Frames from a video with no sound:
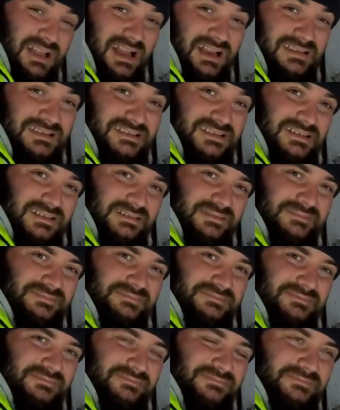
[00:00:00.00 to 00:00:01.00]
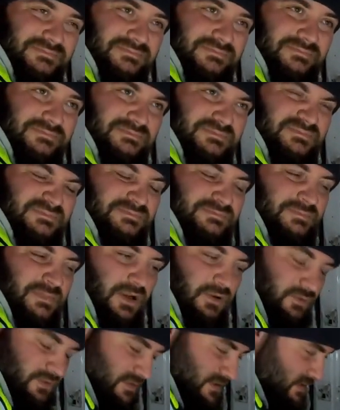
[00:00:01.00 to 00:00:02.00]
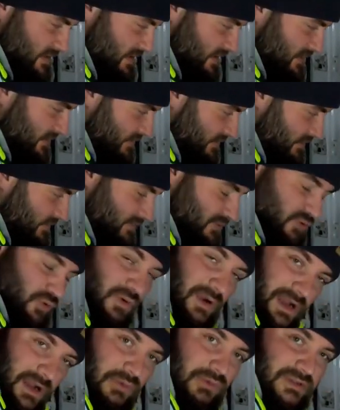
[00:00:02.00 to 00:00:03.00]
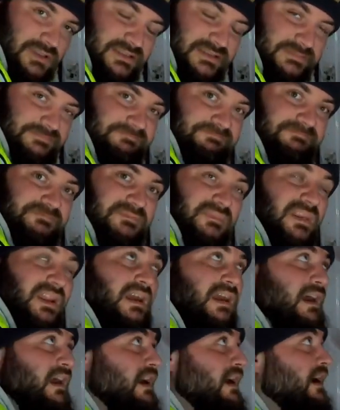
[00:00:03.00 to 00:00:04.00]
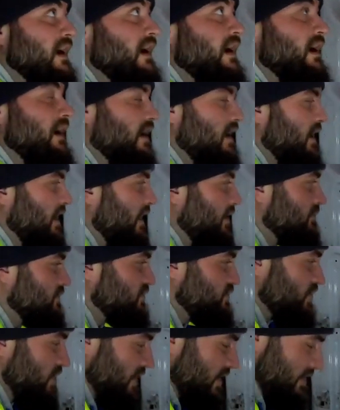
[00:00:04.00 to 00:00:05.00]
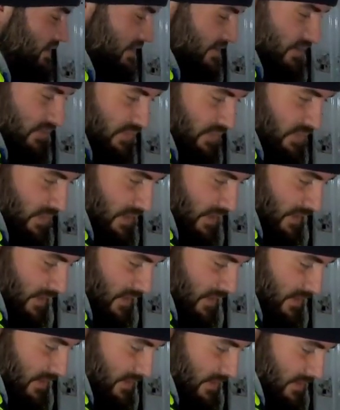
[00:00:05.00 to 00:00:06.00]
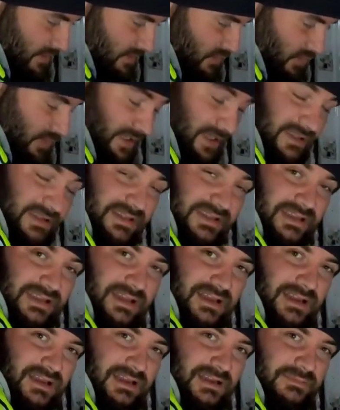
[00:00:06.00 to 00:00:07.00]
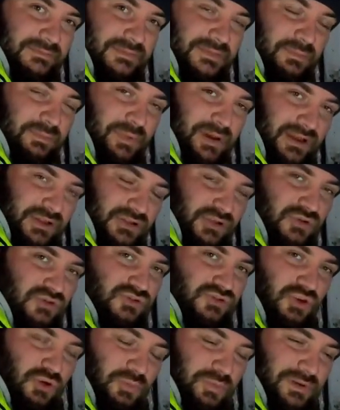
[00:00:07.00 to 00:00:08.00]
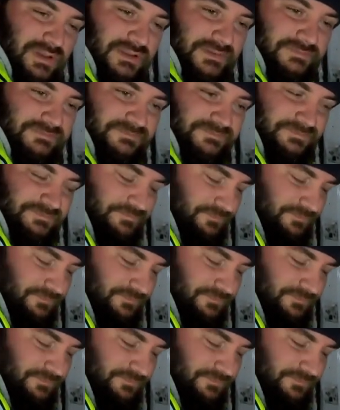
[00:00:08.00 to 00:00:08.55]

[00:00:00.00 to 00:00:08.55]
the last, I would say, 2 hours, I'm struggling to get the back doors open.